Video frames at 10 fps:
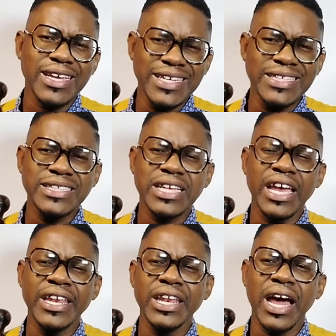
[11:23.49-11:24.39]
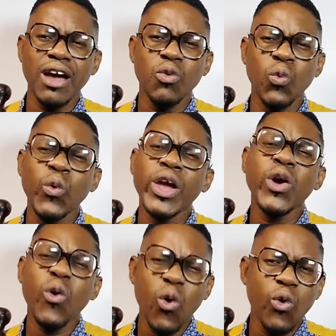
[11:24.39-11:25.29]
is and where
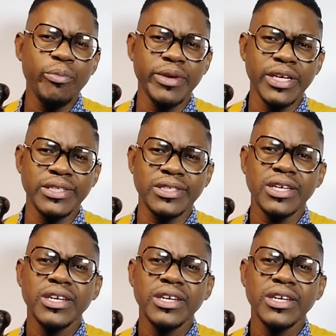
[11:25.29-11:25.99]
home is.